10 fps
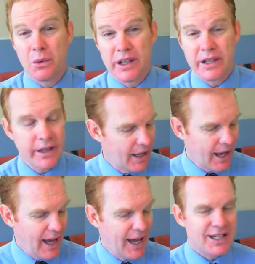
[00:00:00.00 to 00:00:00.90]
with,
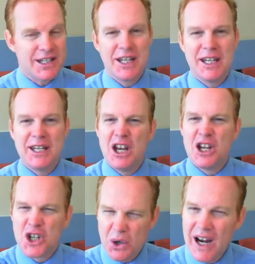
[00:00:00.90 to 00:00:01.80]
and he
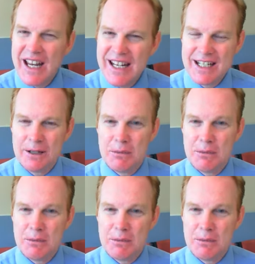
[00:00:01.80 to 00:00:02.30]
trained him.